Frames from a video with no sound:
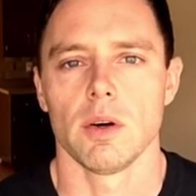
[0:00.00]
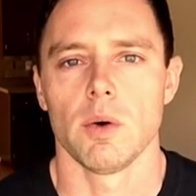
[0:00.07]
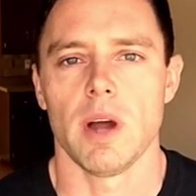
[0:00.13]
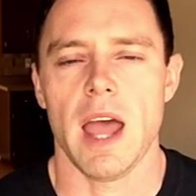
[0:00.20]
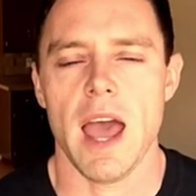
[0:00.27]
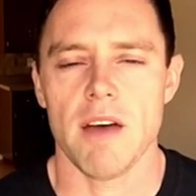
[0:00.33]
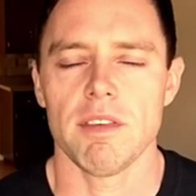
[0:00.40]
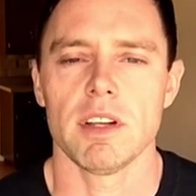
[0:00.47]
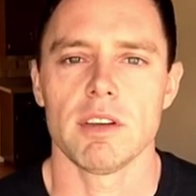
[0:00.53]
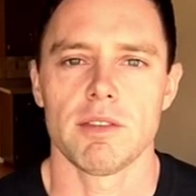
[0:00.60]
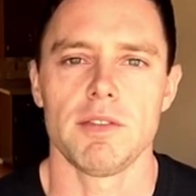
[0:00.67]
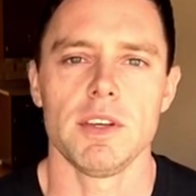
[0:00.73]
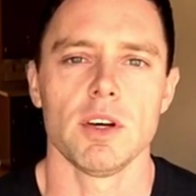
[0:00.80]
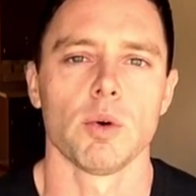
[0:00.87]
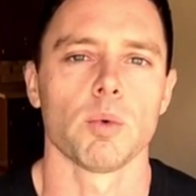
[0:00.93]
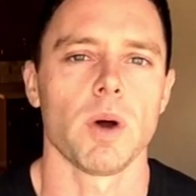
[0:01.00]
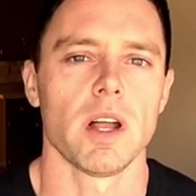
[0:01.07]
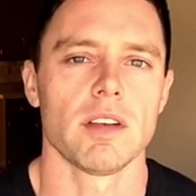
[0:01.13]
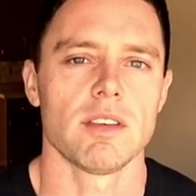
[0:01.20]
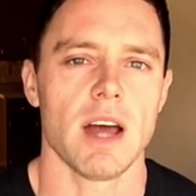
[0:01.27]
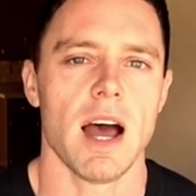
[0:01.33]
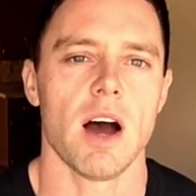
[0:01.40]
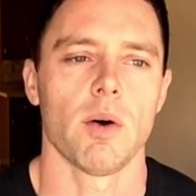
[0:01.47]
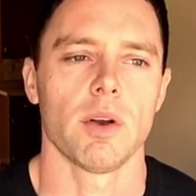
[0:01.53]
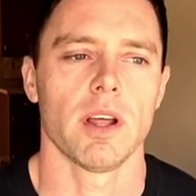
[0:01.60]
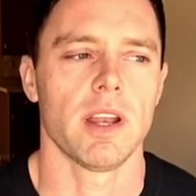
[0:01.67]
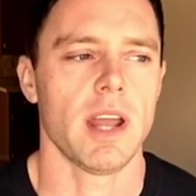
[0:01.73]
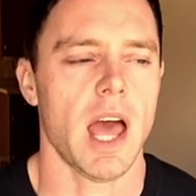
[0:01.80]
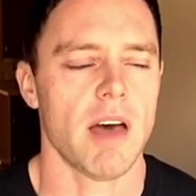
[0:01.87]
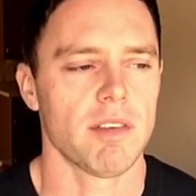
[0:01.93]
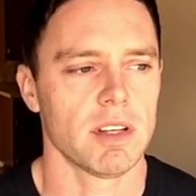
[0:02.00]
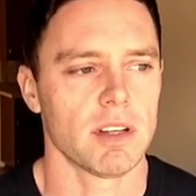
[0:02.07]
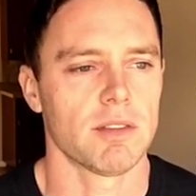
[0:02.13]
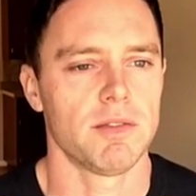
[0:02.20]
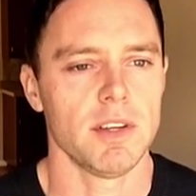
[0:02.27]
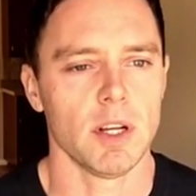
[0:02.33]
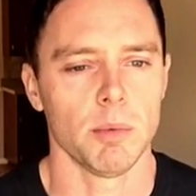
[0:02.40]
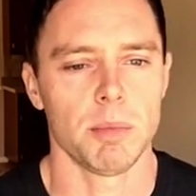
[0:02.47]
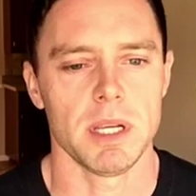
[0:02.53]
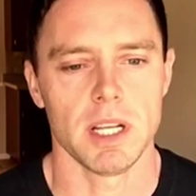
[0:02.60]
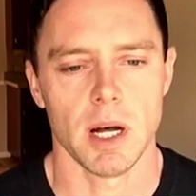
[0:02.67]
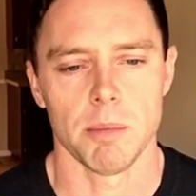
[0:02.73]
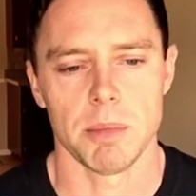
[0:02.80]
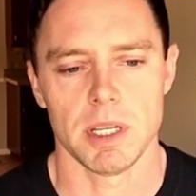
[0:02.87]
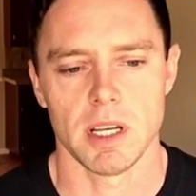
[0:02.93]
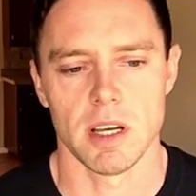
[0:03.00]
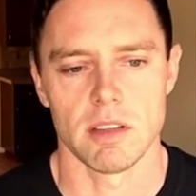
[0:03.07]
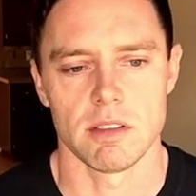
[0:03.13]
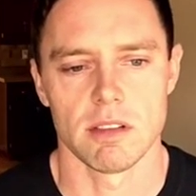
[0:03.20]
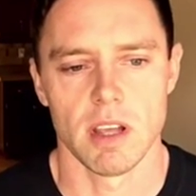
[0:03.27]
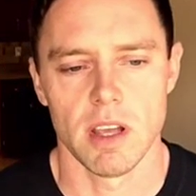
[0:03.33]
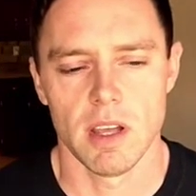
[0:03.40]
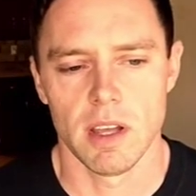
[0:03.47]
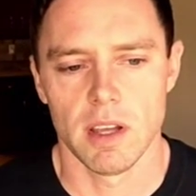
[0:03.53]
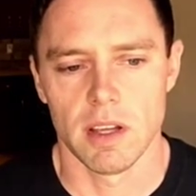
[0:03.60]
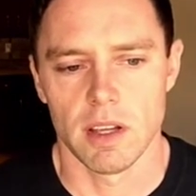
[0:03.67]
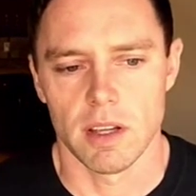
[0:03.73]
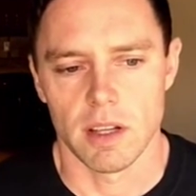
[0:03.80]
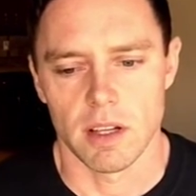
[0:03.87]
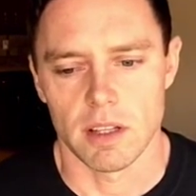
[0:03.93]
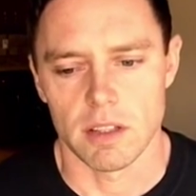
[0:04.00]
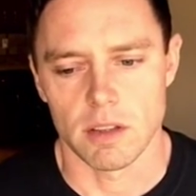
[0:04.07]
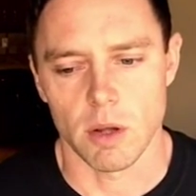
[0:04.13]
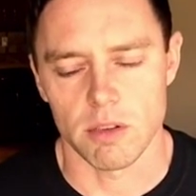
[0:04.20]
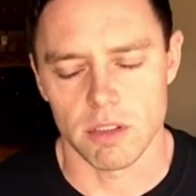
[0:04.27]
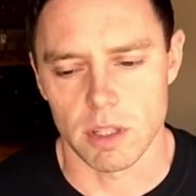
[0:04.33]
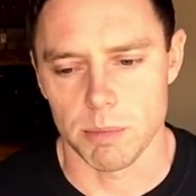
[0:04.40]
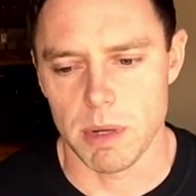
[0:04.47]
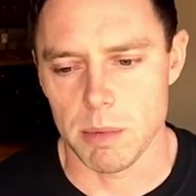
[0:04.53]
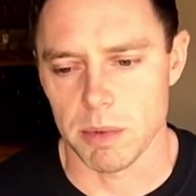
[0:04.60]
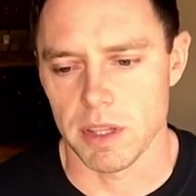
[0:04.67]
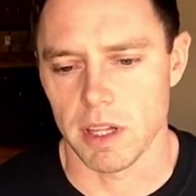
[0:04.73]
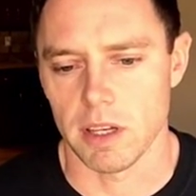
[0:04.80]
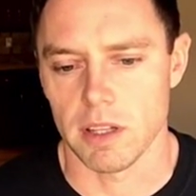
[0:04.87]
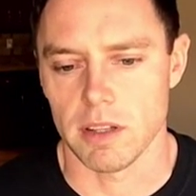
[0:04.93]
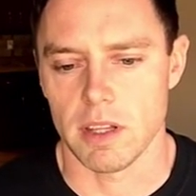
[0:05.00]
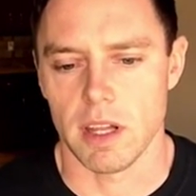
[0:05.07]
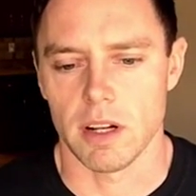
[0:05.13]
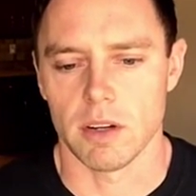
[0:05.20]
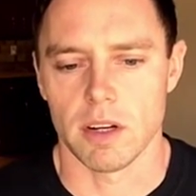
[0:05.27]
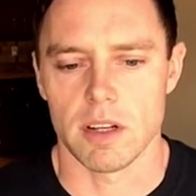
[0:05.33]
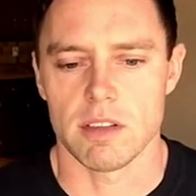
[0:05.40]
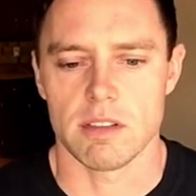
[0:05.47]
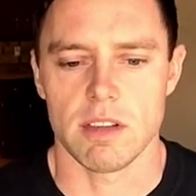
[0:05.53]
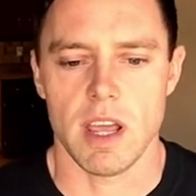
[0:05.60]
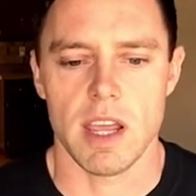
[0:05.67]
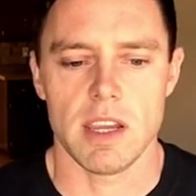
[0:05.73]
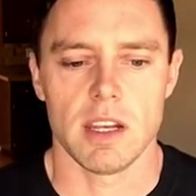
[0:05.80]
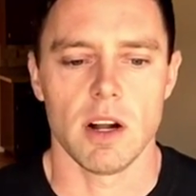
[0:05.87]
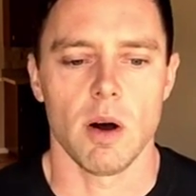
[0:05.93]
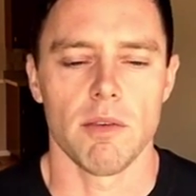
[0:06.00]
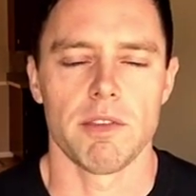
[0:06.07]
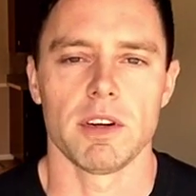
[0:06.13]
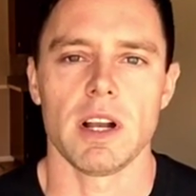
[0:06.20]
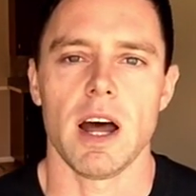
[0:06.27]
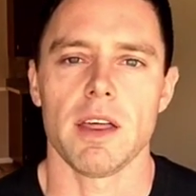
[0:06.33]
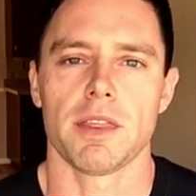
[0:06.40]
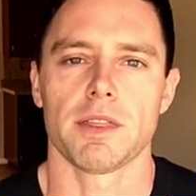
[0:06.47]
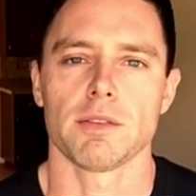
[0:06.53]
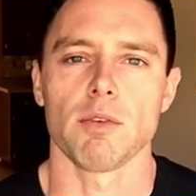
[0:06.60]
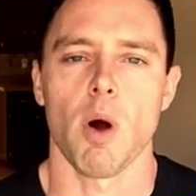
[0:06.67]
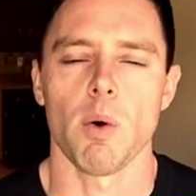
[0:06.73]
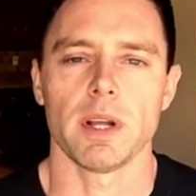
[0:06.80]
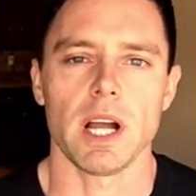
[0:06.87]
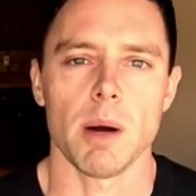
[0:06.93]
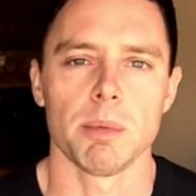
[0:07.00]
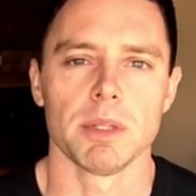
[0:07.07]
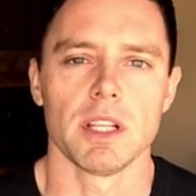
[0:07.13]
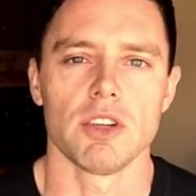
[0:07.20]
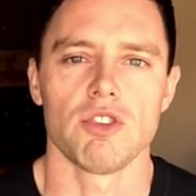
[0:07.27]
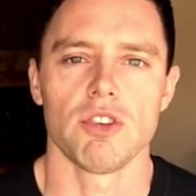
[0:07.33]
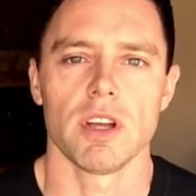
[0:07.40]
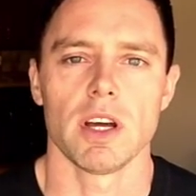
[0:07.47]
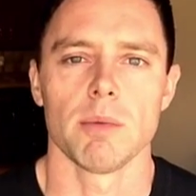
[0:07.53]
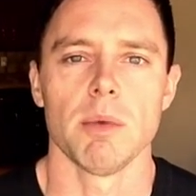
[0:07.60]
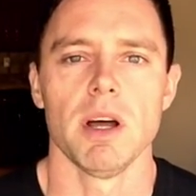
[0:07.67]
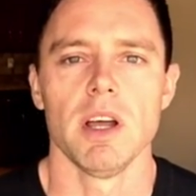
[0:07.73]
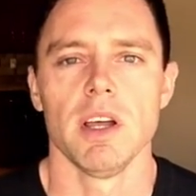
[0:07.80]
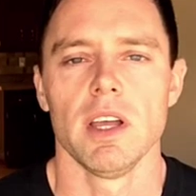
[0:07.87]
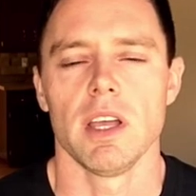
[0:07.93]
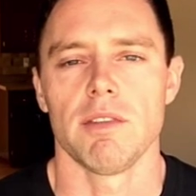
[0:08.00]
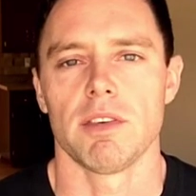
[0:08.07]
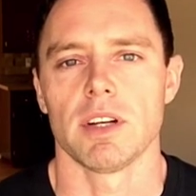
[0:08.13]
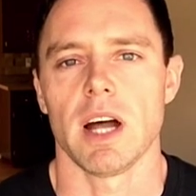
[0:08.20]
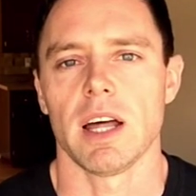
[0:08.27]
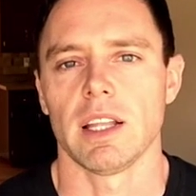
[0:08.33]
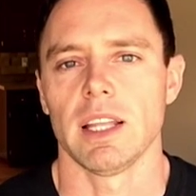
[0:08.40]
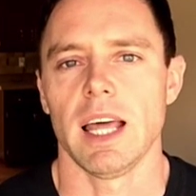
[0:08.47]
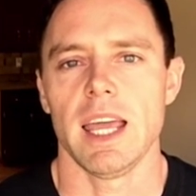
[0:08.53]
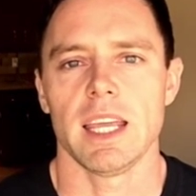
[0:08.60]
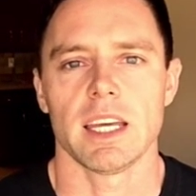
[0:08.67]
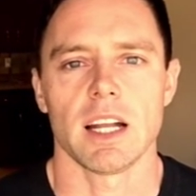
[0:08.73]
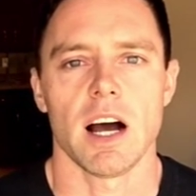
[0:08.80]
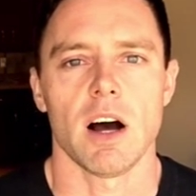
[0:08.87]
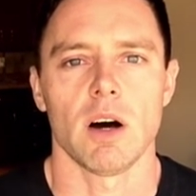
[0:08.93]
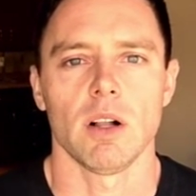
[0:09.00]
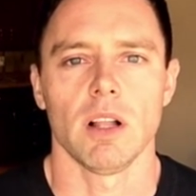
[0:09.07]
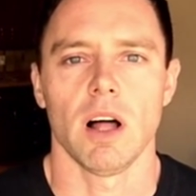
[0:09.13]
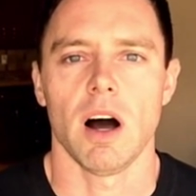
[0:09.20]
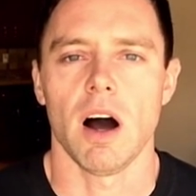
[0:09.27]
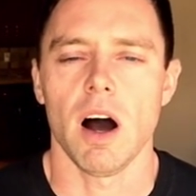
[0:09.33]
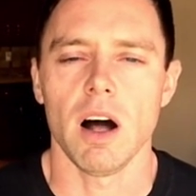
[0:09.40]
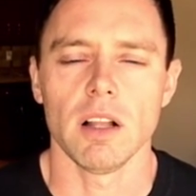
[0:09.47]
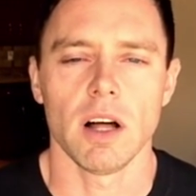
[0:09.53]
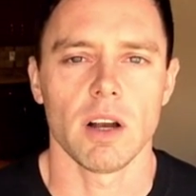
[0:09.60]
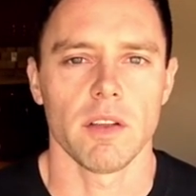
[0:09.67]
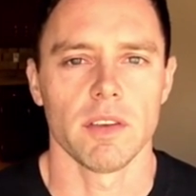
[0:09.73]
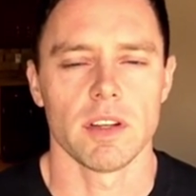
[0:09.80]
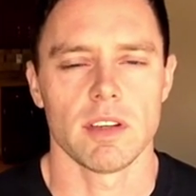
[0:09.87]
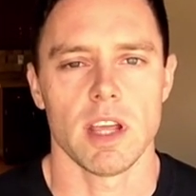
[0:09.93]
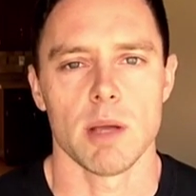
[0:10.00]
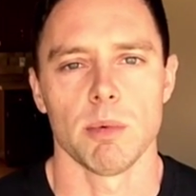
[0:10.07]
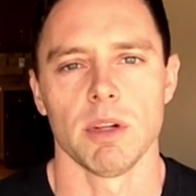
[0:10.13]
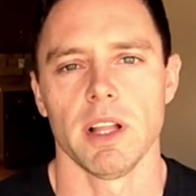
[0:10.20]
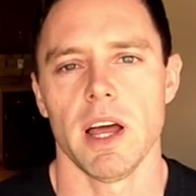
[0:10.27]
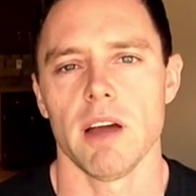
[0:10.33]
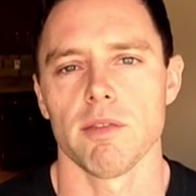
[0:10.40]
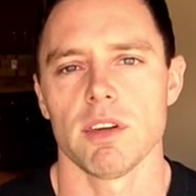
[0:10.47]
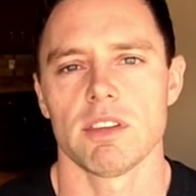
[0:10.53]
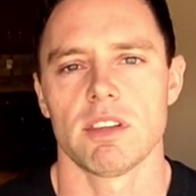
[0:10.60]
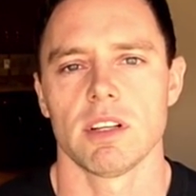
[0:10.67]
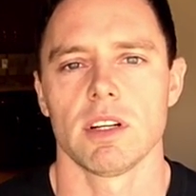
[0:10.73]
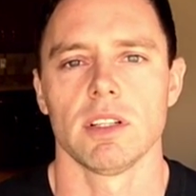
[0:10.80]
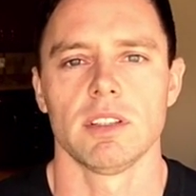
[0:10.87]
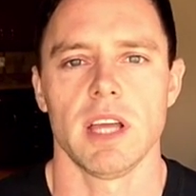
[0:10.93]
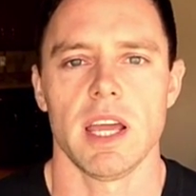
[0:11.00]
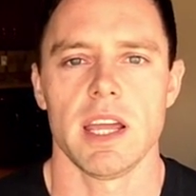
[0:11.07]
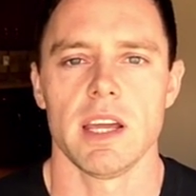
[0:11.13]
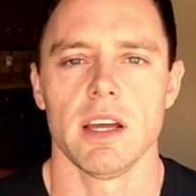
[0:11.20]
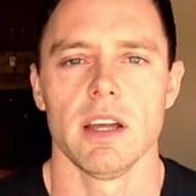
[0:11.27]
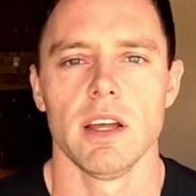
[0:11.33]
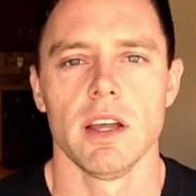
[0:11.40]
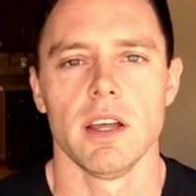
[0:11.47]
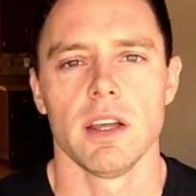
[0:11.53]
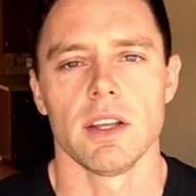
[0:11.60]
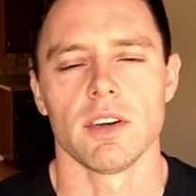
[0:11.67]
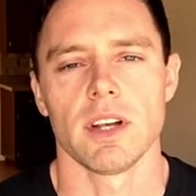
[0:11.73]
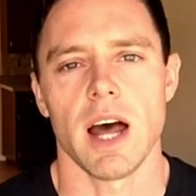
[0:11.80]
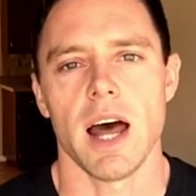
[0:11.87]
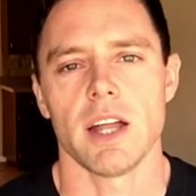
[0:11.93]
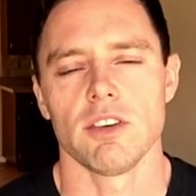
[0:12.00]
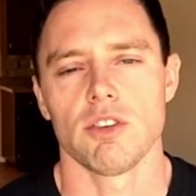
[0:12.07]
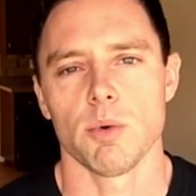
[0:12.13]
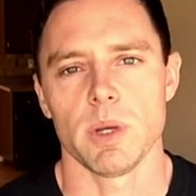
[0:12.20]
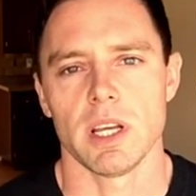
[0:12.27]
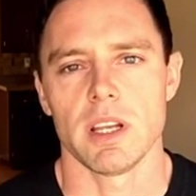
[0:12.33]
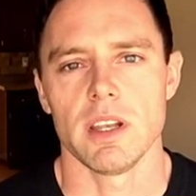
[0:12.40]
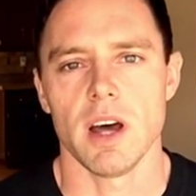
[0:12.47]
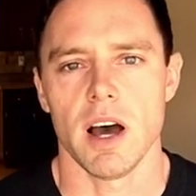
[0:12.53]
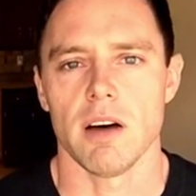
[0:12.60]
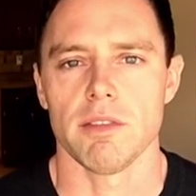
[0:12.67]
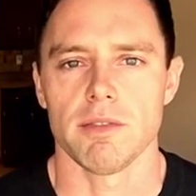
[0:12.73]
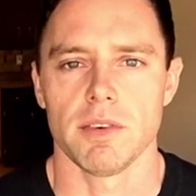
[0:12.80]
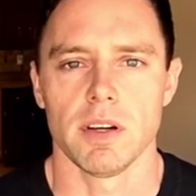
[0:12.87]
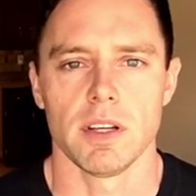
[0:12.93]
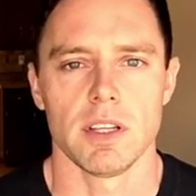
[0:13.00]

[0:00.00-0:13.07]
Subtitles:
having to feel run down and having to feel beat up, because those are the people that are going to say, you know, if you're not throwing up in the gym, if you're not laying it all out on the table every single day, you're not doing enough.